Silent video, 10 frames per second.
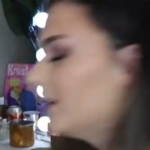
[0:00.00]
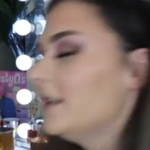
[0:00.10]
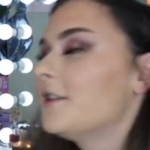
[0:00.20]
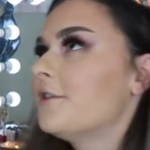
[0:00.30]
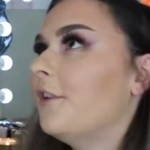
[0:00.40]
one
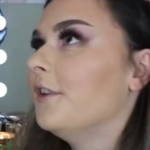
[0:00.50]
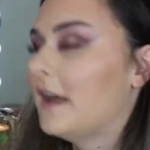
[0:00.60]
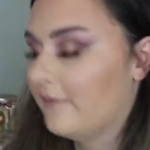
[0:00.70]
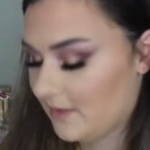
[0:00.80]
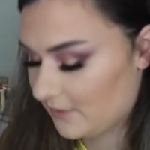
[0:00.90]
is so
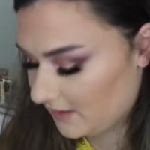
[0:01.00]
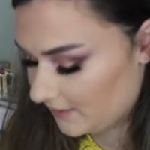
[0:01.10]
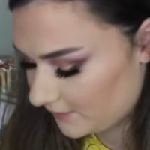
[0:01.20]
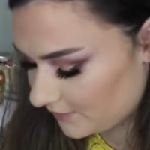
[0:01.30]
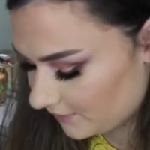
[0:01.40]
heavy, but it
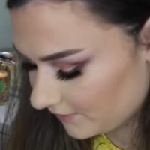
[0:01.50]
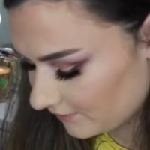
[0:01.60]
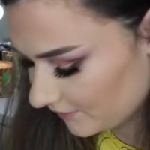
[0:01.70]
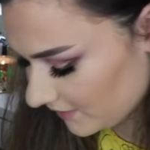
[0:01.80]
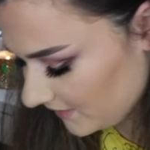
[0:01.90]
is so
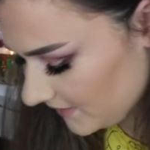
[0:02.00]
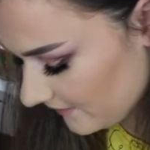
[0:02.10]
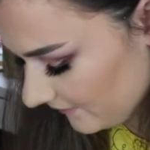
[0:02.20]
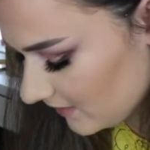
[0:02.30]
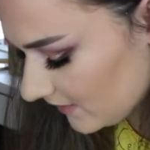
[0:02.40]
gorgeous.
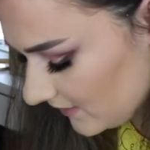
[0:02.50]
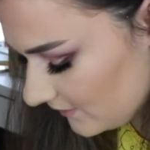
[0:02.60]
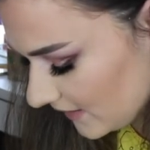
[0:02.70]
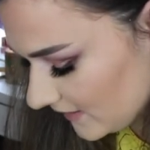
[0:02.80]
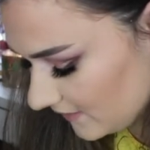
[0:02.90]
I feel like
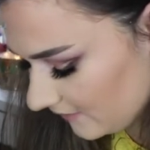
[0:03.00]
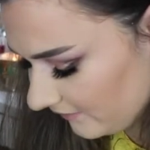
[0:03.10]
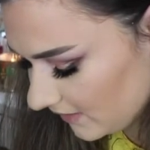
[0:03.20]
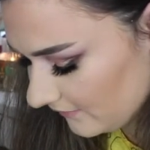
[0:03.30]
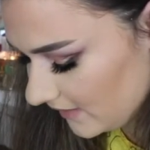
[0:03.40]
this weighs like
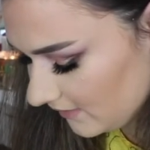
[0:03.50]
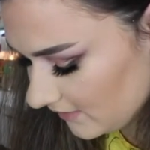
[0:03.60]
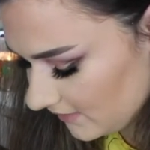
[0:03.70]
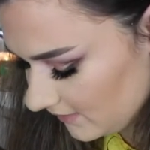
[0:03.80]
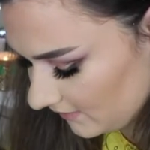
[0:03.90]
five
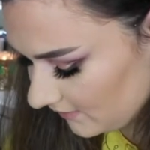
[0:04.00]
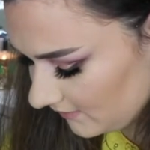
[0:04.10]
kilos.